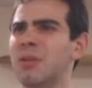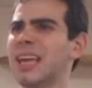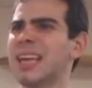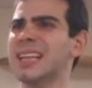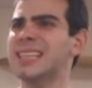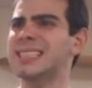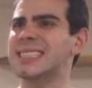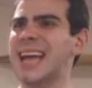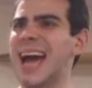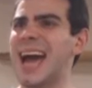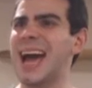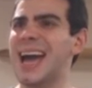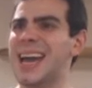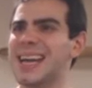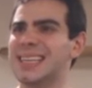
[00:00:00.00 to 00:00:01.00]
brilliant
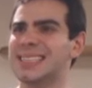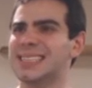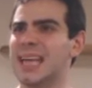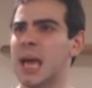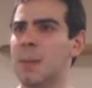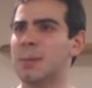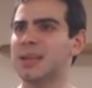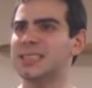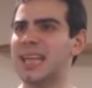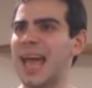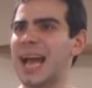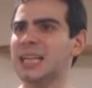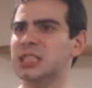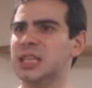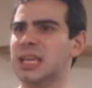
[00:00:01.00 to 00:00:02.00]
disguise. but it's
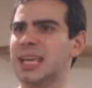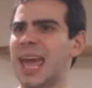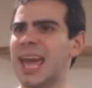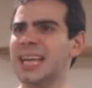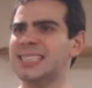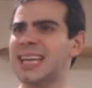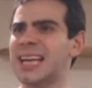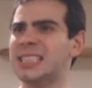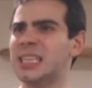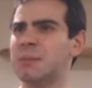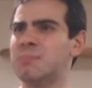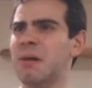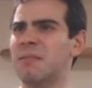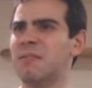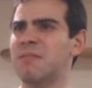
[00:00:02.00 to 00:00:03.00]
actually Chaos
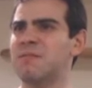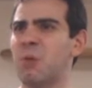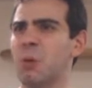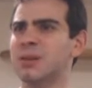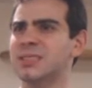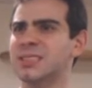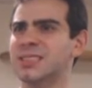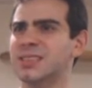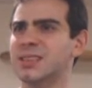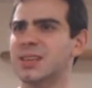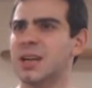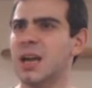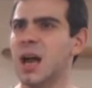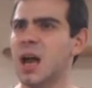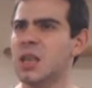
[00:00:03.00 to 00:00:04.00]
Agent Melvin Forrester.
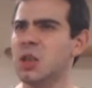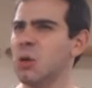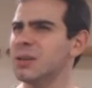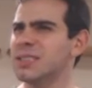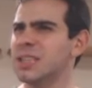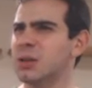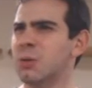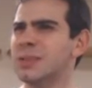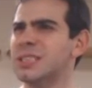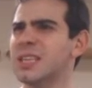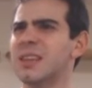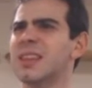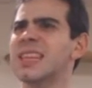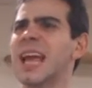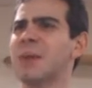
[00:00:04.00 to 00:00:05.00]
Notice the
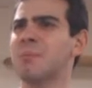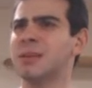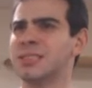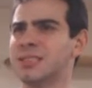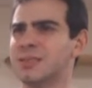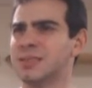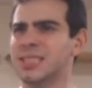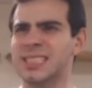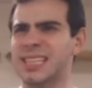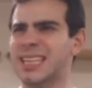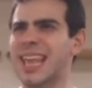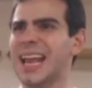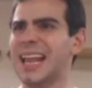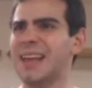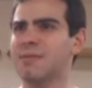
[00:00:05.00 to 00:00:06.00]
twitching of the neck muscles. It's a
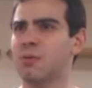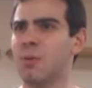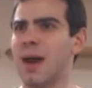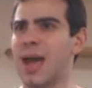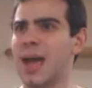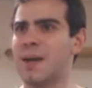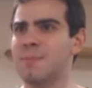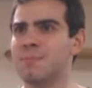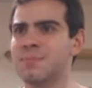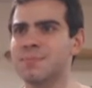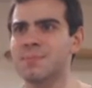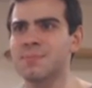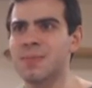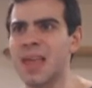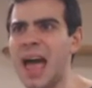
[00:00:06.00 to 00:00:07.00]
dead giveaway.
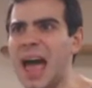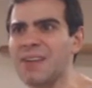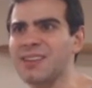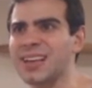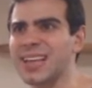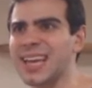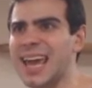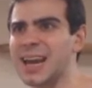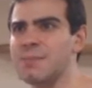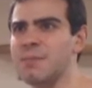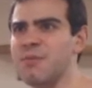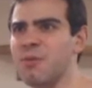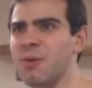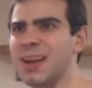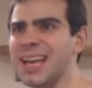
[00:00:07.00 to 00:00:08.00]
I've got to get him
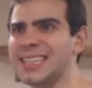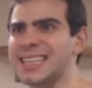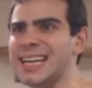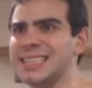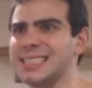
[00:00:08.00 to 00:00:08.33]
before he gets